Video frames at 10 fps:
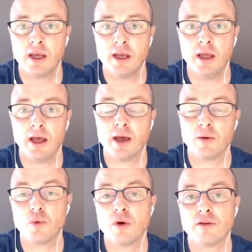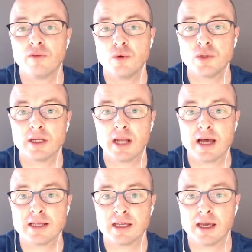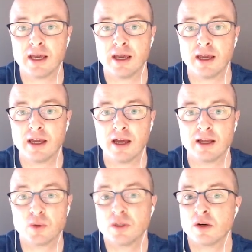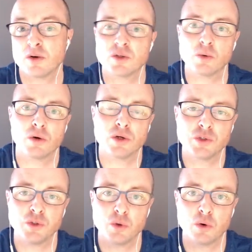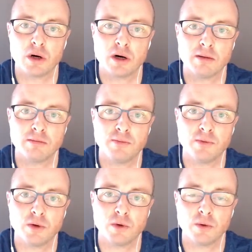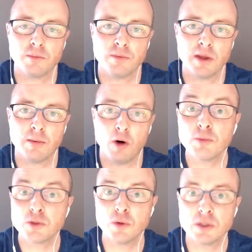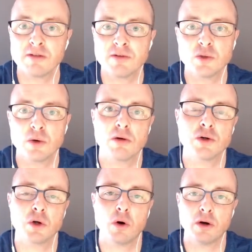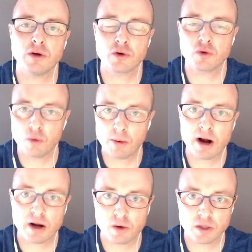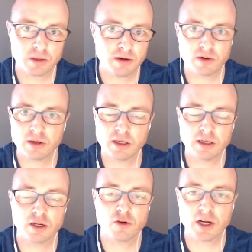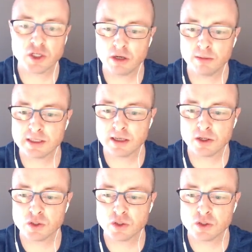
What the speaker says: and would have used it as a 20 hours towards your, up to 72 hours or your Crow Park hours, whatever the correct term is there. So